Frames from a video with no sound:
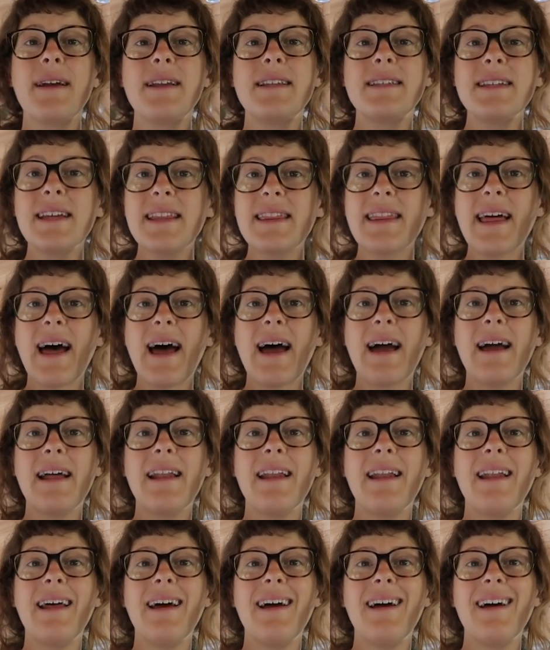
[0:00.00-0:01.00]
we did
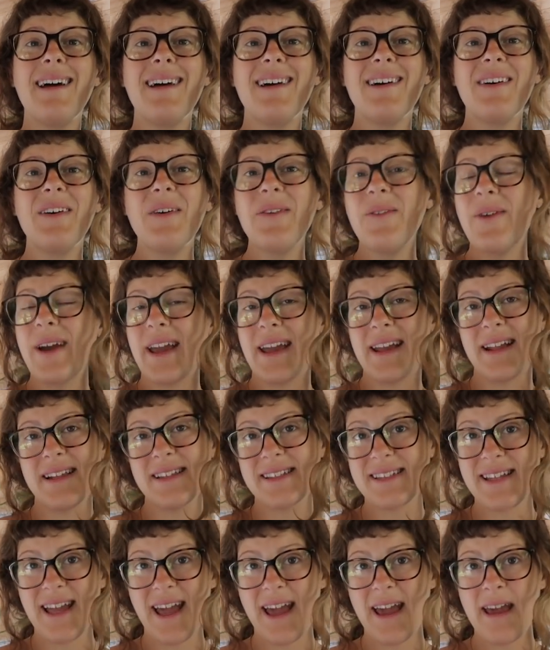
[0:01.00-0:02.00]
that we
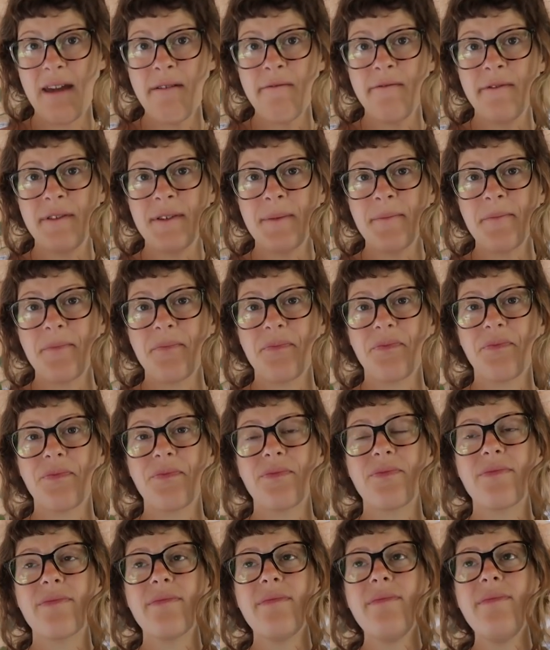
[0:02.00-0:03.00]
conceived
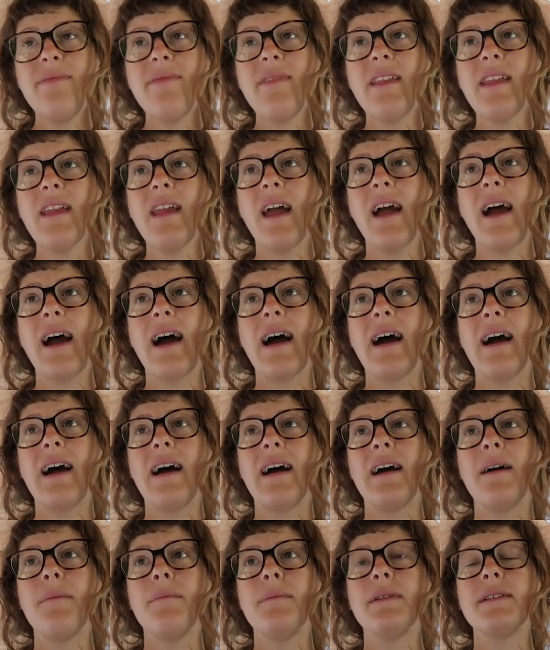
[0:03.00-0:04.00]

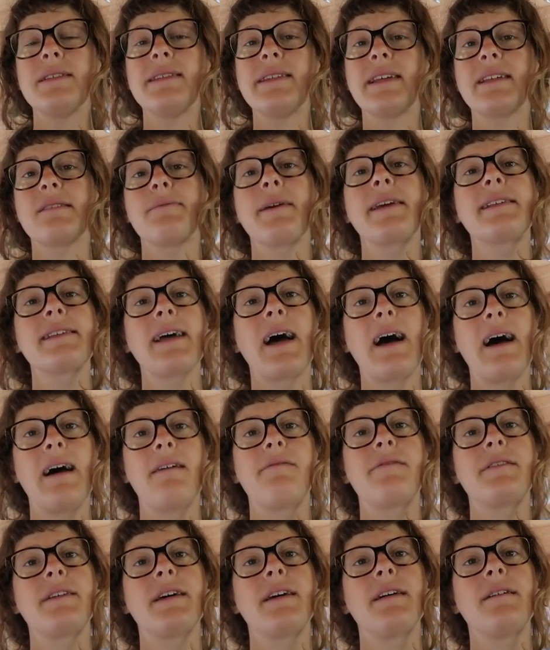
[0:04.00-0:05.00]
um, six weeks
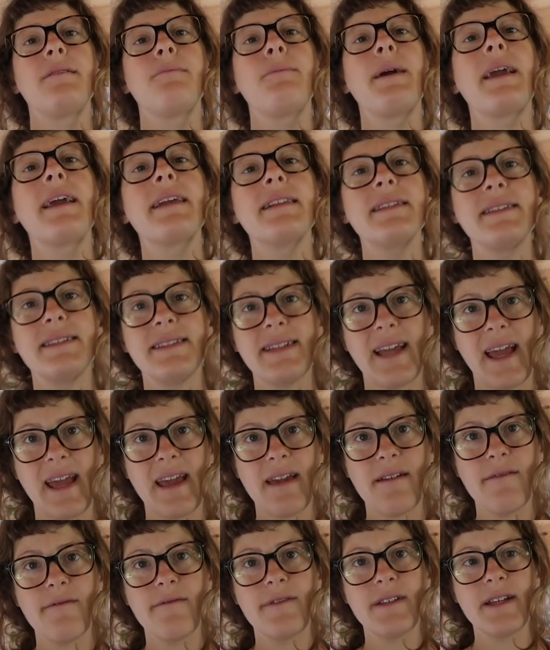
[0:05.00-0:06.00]
after we
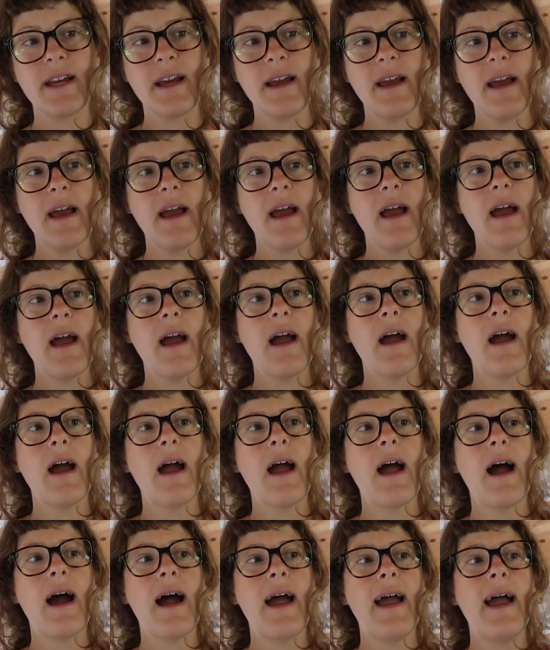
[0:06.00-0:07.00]
conceived
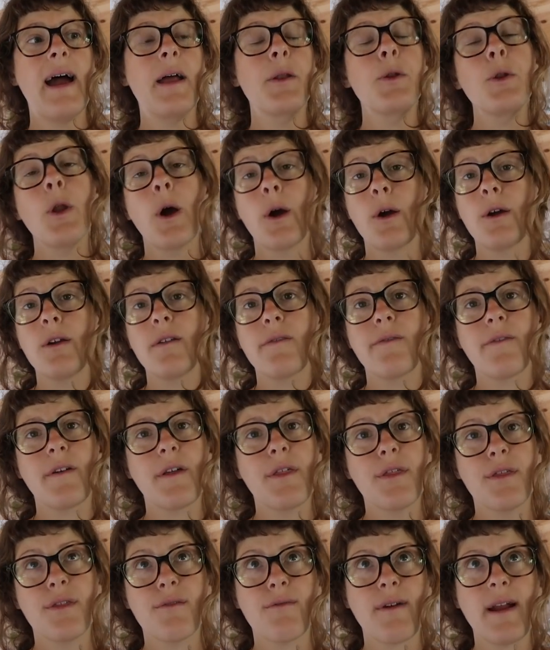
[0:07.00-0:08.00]
I had known for
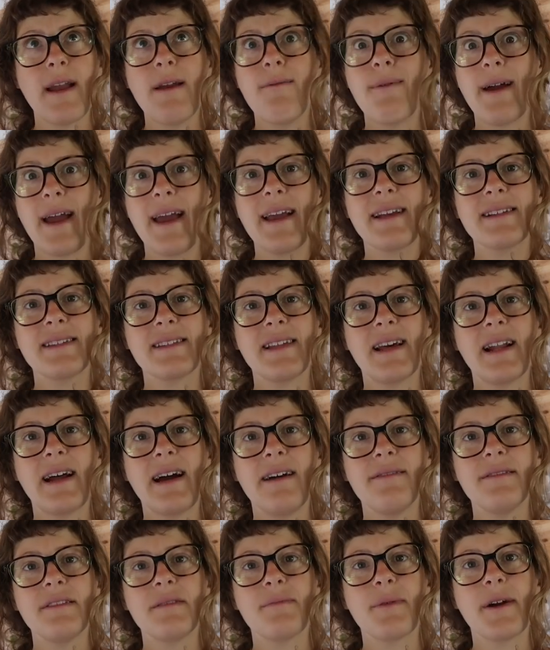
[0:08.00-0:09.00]
three weeks that
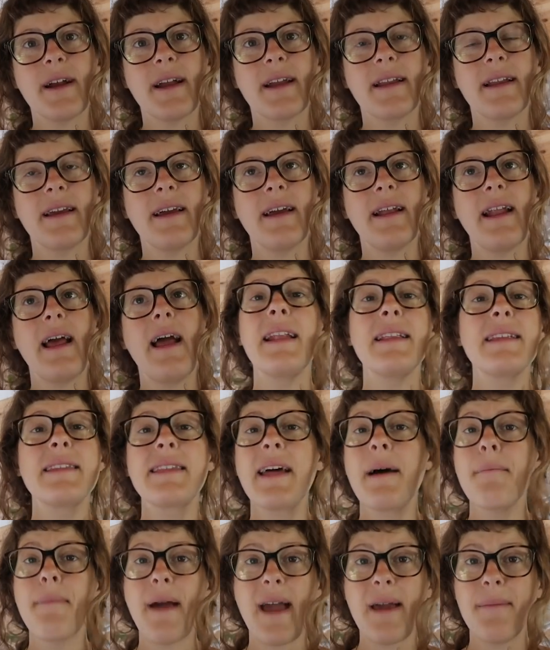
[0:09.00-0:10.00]
I was pregnant and
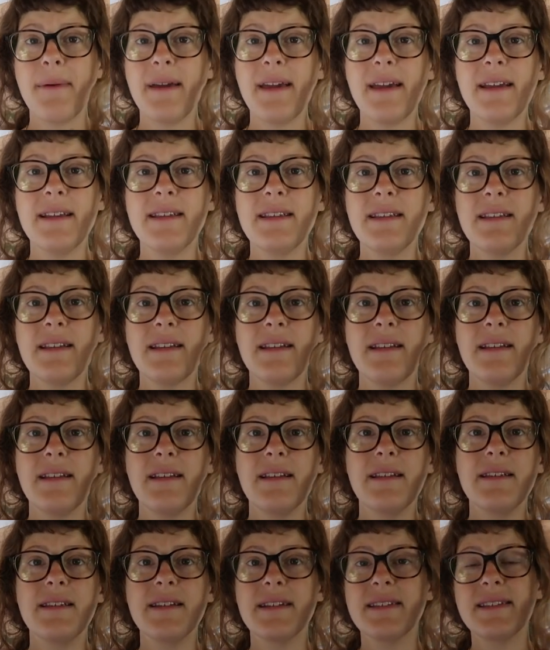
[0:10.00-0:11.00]
that baby
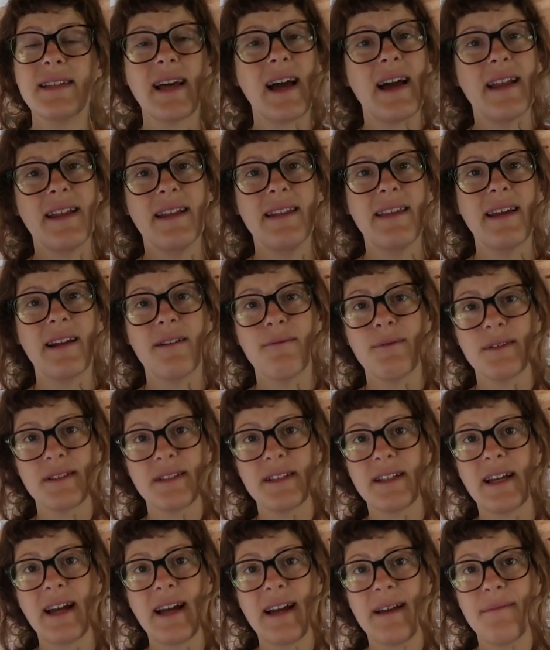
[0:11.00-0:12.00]
decided that it
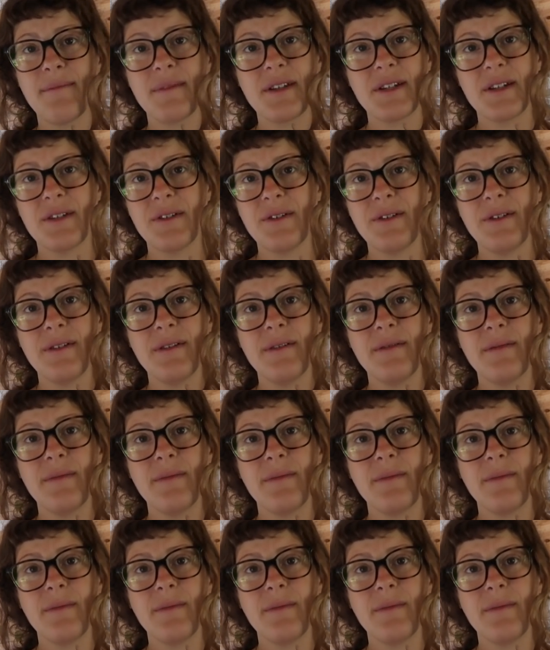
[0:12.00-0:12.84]
wasn't time to